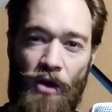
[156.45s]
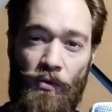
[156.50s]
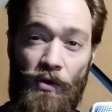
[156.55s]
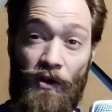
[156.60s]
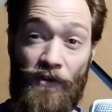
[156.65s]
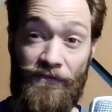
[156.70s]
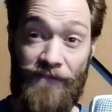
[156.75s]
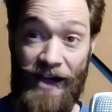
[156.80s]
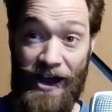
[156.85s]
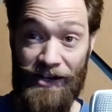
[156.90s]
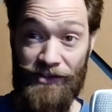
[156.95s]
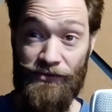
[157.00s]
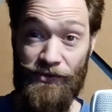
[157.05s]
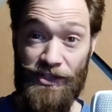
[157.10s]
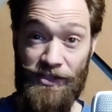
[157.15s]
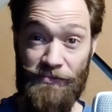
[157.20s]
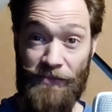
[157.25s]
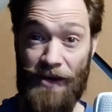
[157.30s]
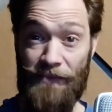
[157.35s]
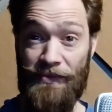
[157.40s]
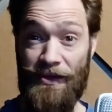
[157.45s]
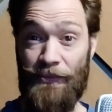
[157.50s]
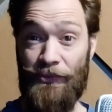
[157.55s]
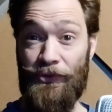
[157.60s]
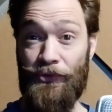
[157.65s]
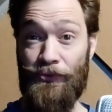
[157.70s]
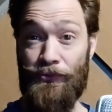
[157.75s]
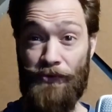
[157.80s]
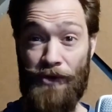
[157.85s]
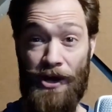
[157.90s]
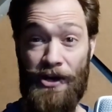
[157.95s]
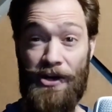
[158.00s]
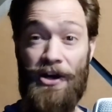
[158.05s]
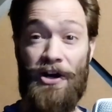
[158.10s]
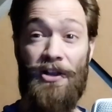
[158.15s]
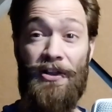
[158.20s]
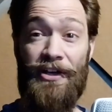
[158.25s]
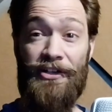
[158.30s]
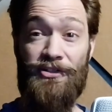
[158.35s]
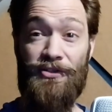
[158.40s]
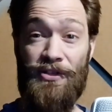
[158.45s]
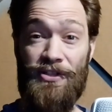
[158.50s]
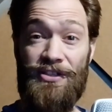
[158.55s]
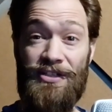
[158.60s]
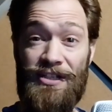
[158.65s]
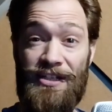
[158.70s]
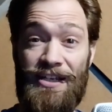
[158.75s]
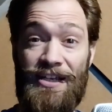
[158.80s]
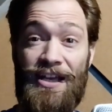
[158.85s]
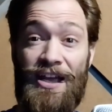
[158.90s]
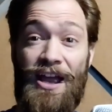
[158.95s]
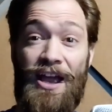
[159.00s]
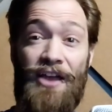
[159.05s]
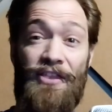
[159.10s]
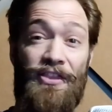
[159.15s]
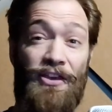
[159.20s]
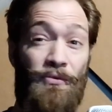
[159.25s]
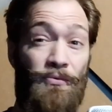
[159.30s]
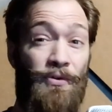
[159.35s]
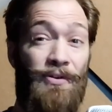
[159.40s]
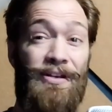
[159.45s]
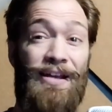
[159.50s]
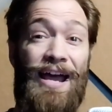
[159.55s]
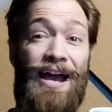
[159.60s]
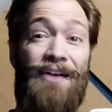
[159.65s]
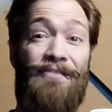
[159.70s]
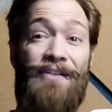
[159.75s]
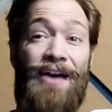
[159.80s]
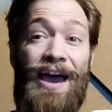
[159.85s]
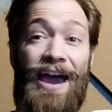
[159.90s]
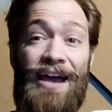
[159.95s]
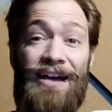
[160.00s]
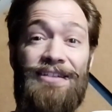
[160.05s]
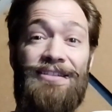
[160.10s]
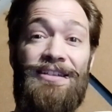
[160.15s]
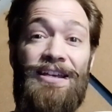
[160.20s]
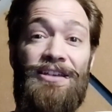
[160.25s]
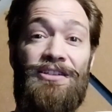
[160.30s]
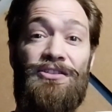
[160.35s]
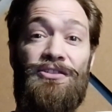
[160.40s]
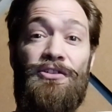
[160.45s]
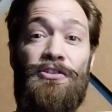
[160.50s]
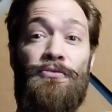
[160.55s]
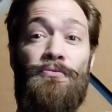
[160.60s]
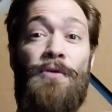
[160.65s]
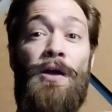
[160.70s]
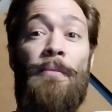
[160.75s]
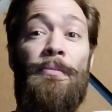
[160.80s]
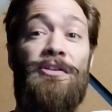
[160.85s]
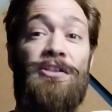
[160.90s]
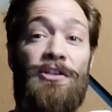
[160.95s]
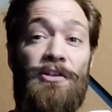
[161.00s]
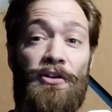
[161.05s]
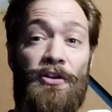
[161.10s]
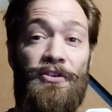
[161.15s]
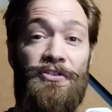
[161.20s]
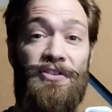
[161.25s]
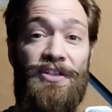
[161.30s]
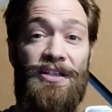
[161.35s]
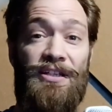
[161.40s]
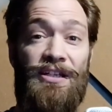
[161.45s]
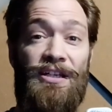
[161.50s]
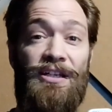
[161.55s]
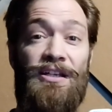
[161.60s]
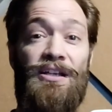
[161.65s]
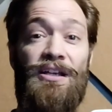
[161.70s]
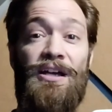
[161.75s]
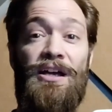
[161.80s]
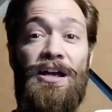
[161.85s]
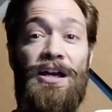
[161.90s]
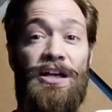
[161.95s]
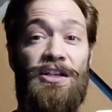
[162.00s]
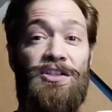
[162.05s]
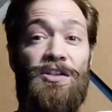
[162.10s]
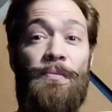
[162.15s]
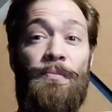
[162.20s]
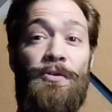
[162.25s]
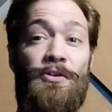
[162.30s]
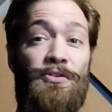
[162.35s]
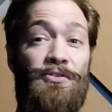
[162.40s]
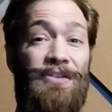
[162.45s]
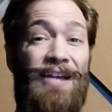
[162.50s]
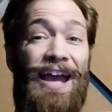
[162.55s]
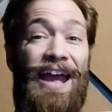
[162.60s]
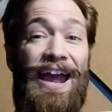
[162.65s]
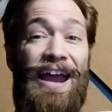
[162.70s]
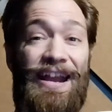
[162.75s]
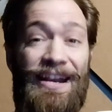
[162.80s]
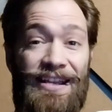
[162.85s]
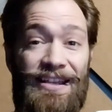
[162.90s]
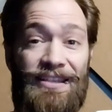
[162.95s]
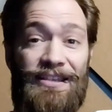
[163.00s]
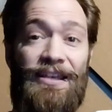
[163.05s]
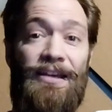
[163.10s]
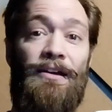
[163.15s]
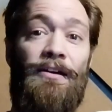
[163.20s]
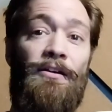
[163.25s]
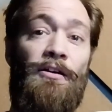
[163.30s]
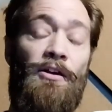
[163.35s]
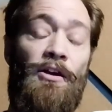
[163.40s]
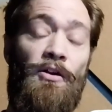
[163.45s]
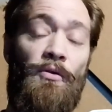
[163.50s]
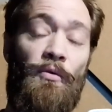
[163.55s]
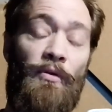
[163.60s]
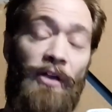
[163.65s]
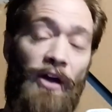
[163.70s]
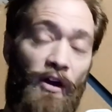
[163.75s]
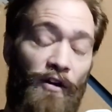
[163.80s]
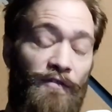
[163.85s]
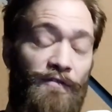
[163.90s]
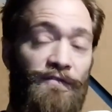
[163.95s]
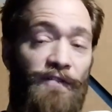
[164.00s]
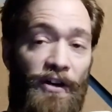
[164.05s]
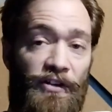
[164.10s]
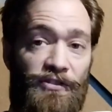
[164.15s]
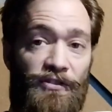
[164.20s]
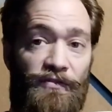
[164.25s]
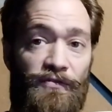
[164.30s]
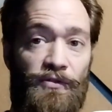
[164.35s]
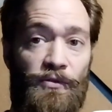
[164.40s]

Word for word: While factories might be able to run on electricity, they wouldn't have access to the raw materials they need to produce anything without fossil